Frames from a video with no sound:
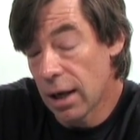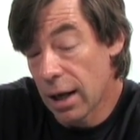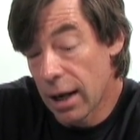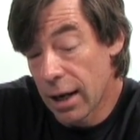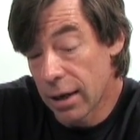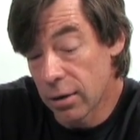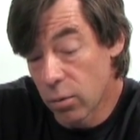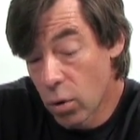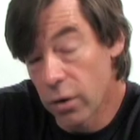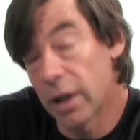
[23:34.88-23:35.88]
And
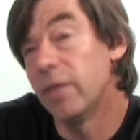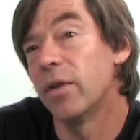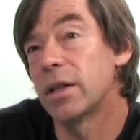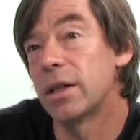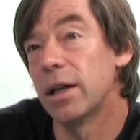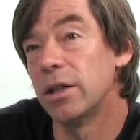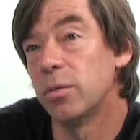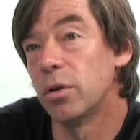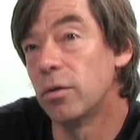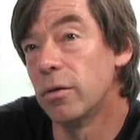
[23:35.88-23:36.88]
what that investigation
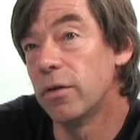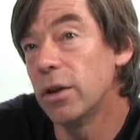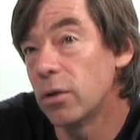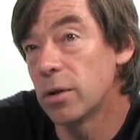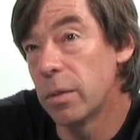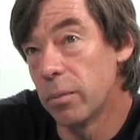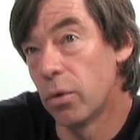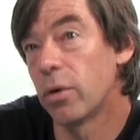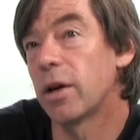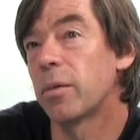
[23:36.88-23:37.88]
would have revealed has been
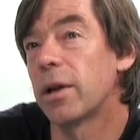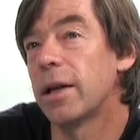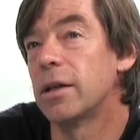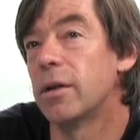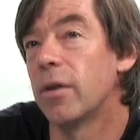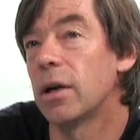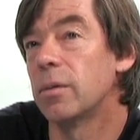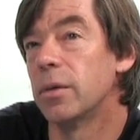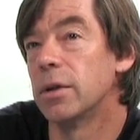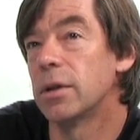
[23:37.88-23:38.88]
borne out by later
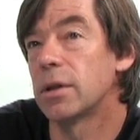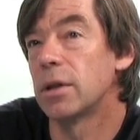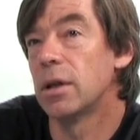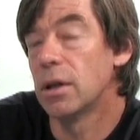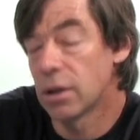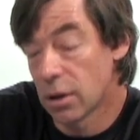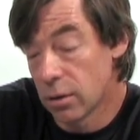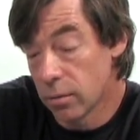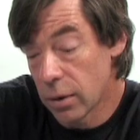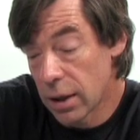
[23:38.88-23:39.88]
developments.
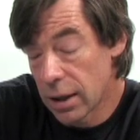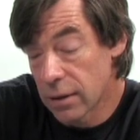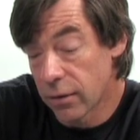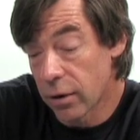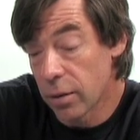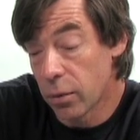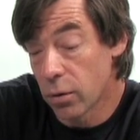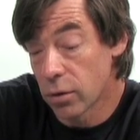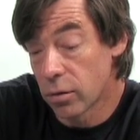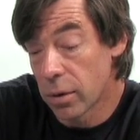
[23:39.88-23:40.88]
So it's very
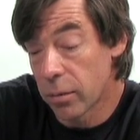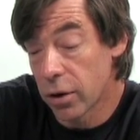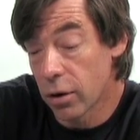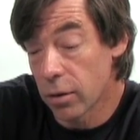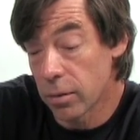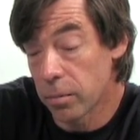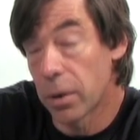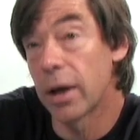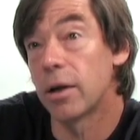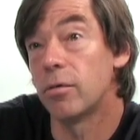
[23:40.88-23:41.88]
important to remember, you're not
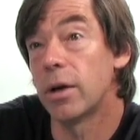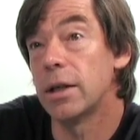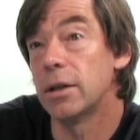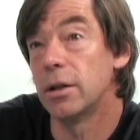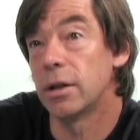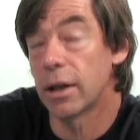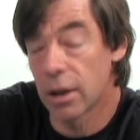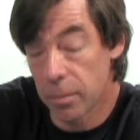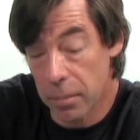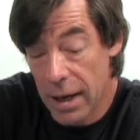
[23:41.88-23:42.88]
buying a rating, you're getting
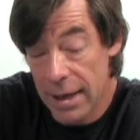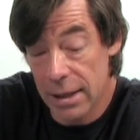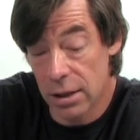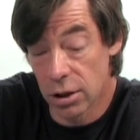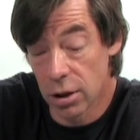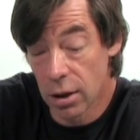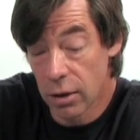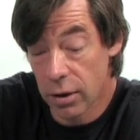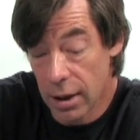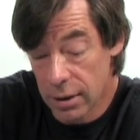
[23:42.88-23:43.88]
a page
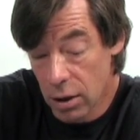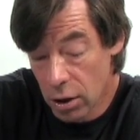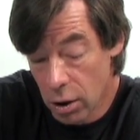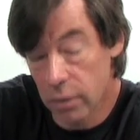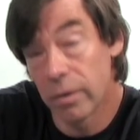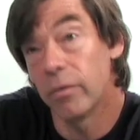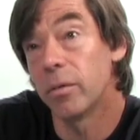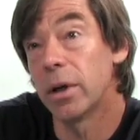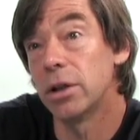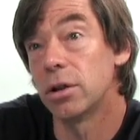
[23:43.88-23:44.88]
that has a lot of
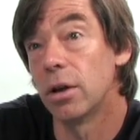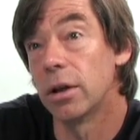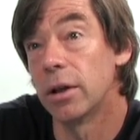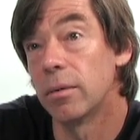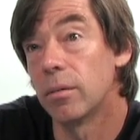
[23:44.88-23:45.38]
information on it.